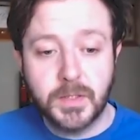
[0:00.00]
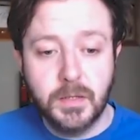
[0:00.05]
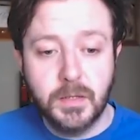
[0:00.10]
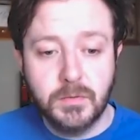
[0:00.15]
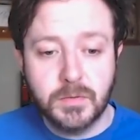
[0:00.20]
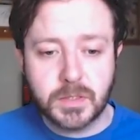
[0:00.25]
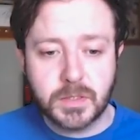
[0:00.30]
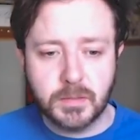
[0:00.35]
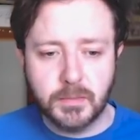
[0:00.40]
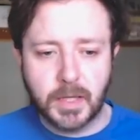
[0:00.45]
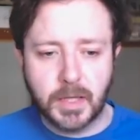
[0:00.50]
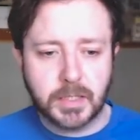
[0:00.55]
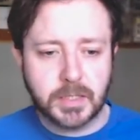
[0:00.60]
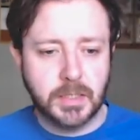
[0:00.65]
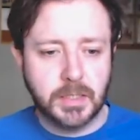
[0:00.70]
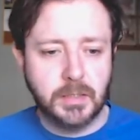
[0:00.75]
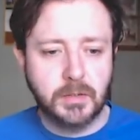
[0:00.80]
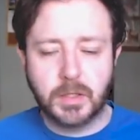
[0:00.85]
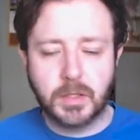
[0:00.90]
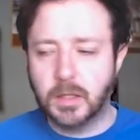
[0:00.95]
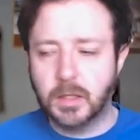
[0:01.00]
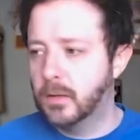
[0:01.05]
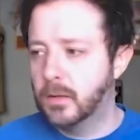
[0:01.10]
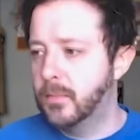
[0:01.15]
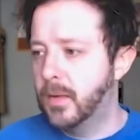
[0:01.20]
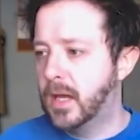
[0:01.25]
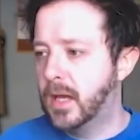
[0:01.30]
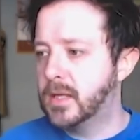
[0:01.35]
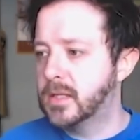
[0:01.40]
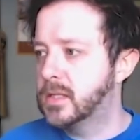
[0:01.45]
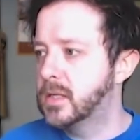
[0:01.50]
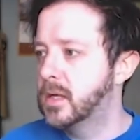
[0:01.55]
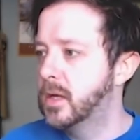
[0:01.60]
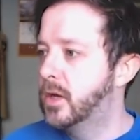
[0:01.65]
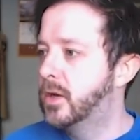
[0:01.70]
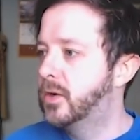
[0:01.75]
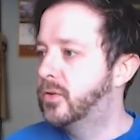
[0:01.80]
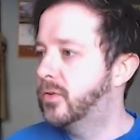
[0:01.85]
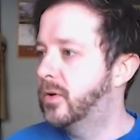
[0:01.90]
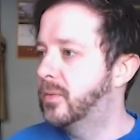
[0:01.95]
use them actually, looking them as
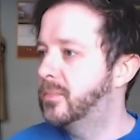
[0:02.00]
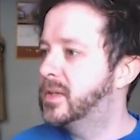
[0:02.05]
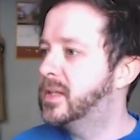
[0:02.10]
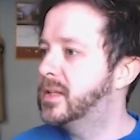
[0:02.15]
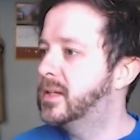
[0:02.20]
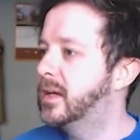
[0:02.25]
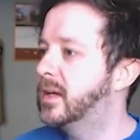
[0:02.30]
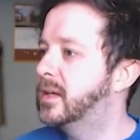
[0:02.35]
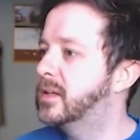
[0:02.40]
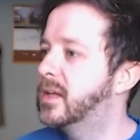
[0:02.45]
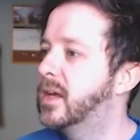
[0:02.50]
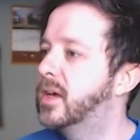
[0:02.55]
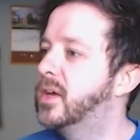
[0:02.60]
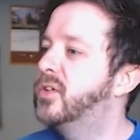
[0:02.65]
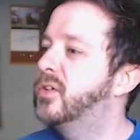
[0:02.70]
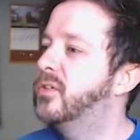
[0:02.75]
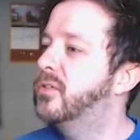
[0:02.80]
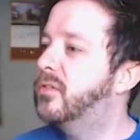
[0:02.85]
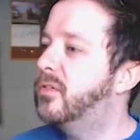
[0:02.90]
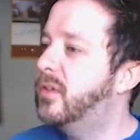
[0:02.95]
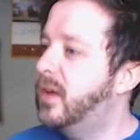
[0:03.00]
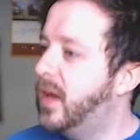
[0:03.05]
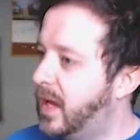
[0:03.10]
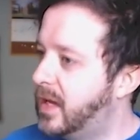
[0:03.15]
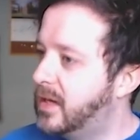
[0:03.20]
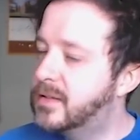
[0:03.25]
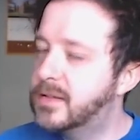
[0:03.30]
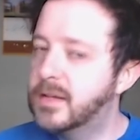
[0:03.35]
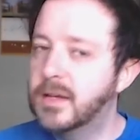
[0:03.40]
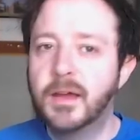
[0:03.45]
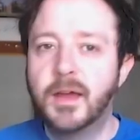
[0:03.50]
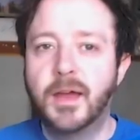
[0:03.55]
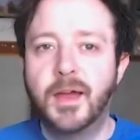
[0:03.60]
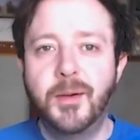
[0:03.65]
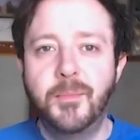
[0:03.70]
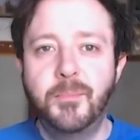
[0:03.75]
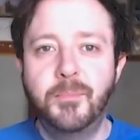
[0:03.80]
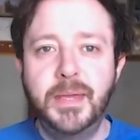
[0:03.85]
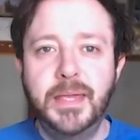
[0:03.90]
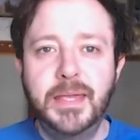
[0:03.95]
drumsticks to create
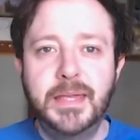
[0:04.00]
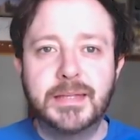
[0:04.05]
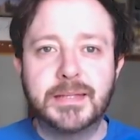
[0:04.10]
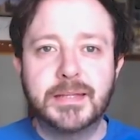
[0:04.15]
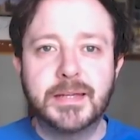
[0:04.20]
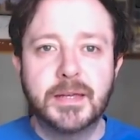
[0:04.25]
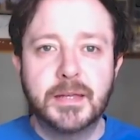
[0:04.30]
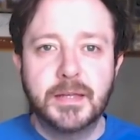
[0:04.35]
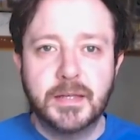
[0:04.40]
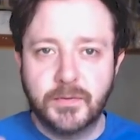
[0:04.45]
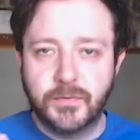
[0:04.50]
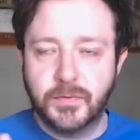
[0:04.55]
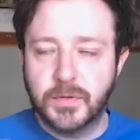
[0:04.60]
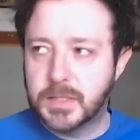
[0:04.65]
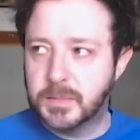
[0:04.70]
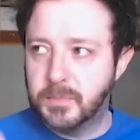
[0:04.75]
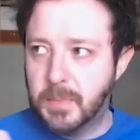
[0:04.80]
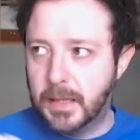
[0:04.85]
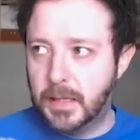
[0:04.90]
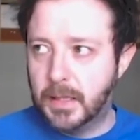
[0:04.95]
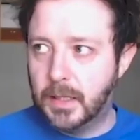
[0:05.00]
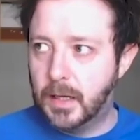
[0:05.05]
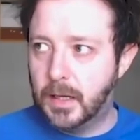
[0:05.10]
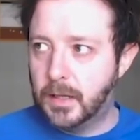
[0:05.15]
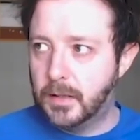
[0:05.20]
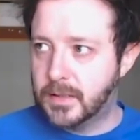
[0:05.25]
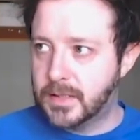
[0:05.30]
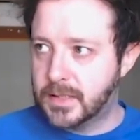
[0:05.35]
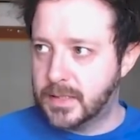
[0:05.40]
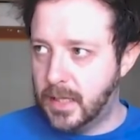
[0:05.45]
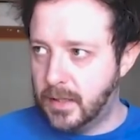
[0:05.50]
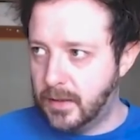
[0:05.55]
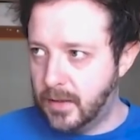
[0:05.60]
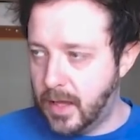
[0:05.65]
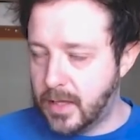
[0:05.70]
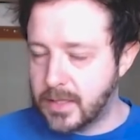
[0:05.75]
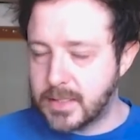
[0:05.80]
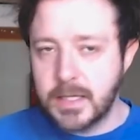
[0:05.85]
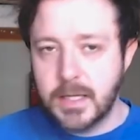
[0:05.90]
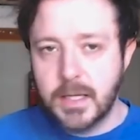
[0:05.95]
a beat. Different spelling, I understand
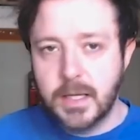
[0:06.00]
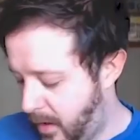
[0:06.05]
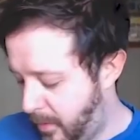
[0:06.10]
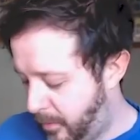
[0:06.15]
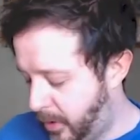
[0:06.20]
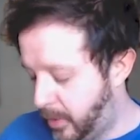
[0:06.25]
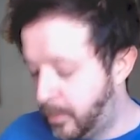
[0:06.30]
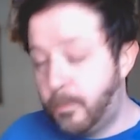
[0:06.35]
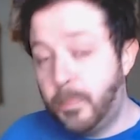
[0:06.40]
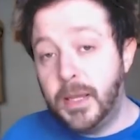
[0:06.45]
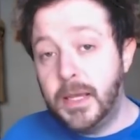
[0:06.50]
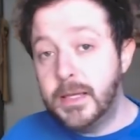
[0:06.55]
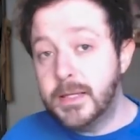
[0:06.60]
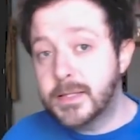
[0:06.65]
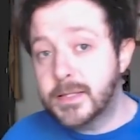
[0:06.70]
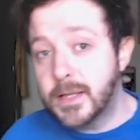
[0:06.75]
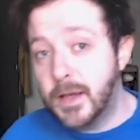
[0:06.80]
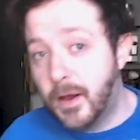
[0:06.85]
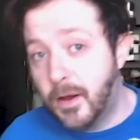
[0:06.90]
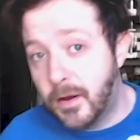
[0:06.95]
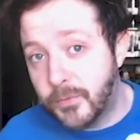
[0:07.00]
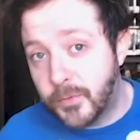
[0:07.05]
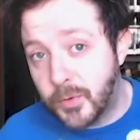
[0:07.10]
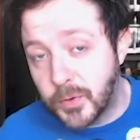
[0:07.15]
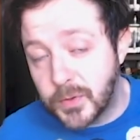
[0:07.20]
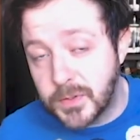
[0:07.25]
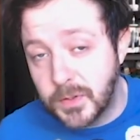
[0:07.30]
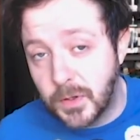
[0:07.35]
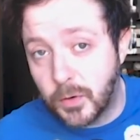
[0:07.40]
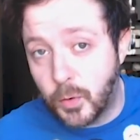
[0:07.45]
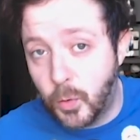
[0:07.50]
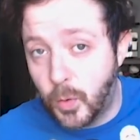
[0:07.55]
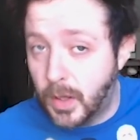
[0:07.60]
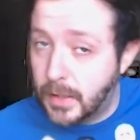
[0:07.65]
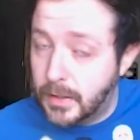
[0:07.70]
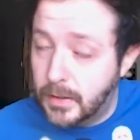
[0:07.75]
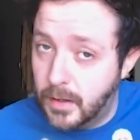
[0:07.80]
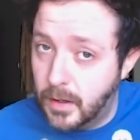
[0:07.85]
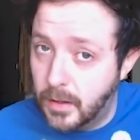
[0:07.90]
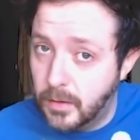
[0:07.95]
that. But beets are, of course, not
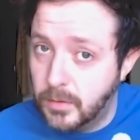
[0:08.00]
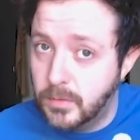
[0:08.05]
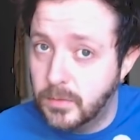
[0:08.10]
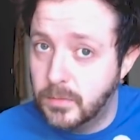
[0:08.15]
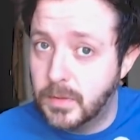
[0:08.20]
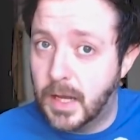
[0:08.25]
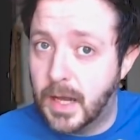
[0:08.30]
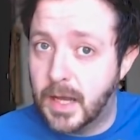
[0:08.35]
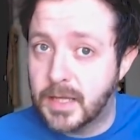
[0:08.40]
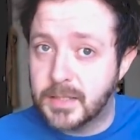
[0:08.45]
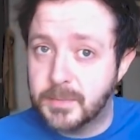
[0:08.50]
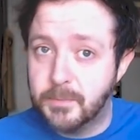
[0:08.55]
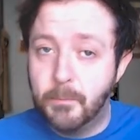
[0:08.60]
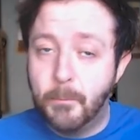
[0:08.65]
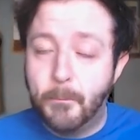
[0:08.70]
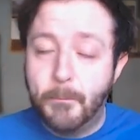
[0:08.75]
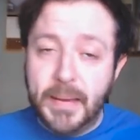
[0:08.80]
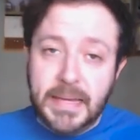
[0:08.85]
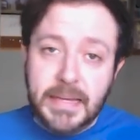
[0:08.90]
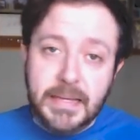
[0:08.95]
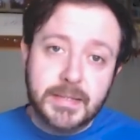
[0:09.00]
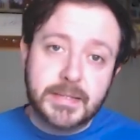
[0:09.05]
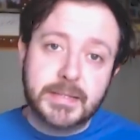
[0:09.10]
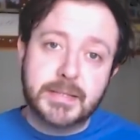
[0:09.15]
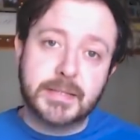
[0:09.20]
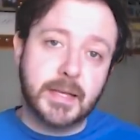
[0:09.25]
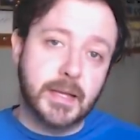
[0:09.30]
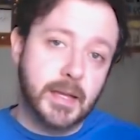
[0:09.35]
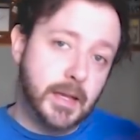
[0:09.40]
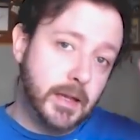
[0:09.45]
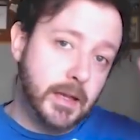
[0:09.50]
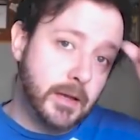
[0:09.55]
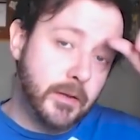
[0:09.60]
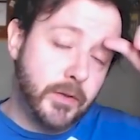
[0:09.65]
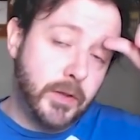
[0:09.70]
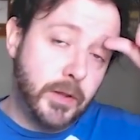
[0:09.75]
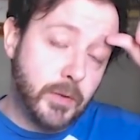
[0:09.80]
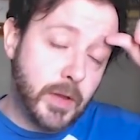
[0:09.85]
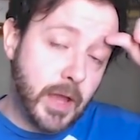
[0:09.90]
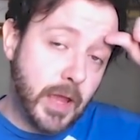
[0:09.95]
quite known as beets in
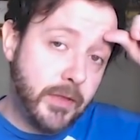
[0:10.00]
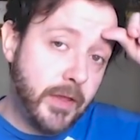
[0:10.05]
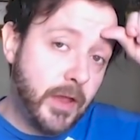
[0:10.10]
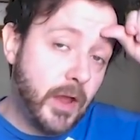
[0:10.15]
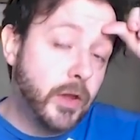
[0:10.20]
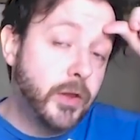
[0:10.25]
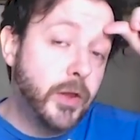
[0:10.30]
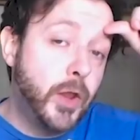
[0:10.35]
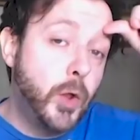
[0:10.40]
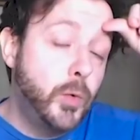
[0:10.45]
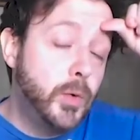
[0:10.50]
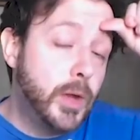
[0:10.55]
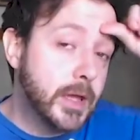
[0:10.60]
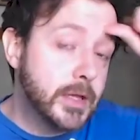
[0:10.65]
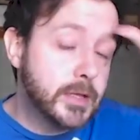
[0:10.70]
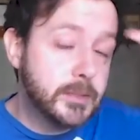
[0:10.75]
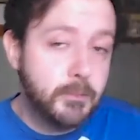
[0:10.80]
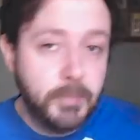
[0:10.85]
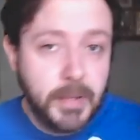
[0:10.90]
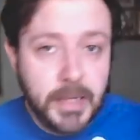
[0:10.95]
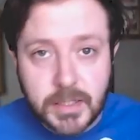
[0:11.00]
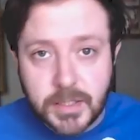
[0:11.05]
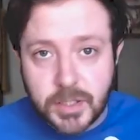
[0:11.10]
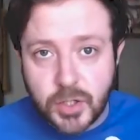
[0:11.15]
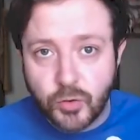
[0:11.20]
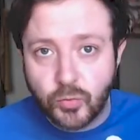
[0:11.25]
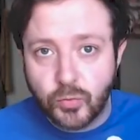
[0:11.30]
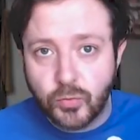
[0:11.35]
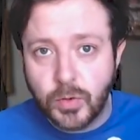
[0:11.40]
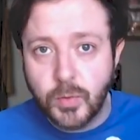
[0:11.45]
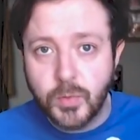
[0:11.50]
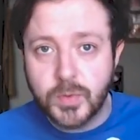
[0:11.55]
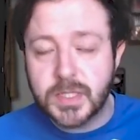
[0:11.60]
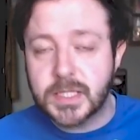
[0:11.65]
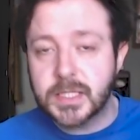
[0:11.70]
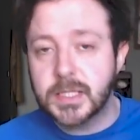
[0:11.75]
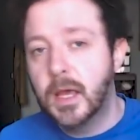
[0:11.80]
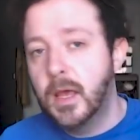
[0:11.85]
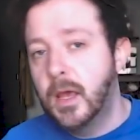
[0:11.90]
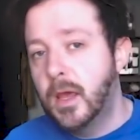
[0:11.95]
the UK. They are known as beet
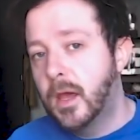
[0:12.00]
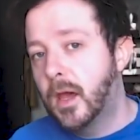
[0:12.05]
roots,